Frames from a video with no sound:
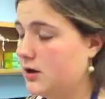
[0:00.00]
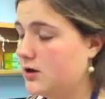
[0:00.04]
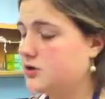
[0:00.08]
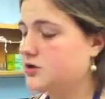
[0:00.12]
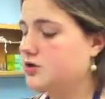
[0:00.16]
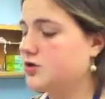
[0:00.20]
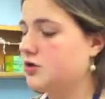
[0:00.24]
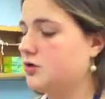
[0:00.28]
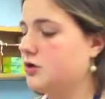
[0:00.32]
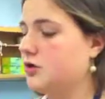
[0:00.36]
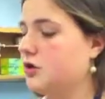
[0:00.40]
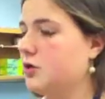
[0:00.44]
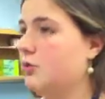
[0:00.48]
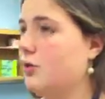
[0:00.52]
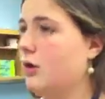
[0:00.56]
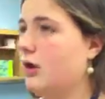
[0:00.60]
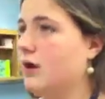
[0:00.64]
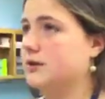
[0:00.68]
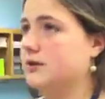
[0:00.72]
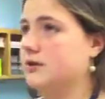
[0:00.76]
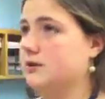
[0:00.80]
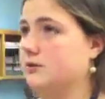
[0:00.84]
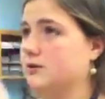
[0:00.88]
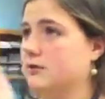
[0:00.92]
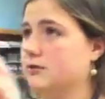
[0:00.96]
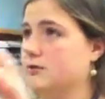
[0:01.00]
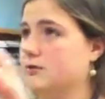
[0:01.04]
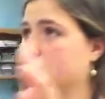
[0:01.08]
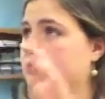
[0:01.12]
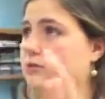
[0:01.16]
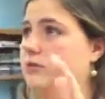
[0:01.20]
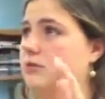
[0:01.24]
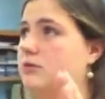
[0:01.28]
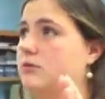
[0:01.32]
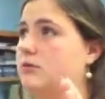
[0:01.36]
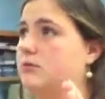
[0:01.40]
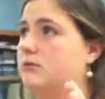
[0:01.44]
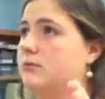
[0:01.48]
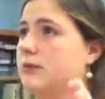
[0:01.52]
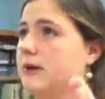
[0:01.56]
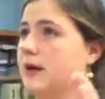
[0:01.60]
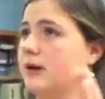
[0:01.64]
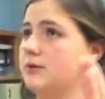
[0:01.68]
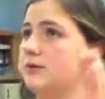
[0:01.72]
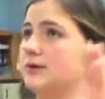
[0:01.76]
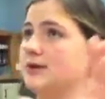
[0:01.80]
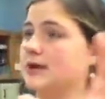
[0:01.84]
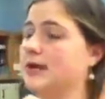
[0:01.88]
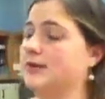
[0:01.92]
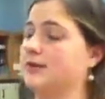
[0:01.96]
So you want to be
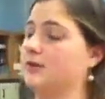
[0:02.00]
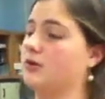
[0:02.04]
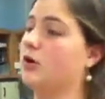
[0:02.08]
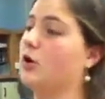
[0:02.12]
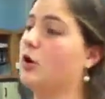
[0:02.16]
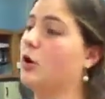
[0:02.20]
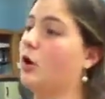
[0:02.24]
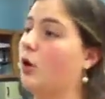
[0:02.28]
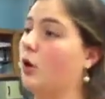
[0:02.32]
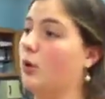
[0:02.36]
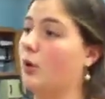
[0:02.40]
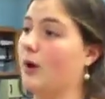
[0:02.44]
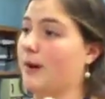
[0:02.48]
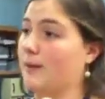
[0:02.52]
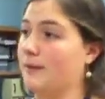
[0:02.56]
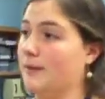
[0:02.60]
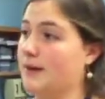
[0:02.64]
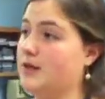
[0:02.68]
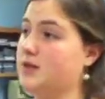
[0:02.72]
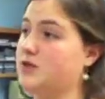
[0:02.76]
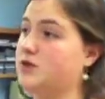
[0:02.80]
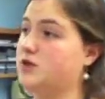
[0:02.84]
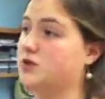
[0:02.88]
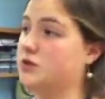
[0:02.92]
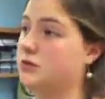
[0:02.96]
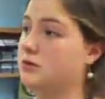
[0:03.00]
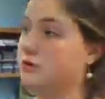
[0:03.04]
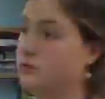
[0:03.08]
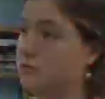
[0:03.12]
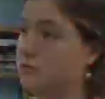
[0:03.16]
able to get the whole image.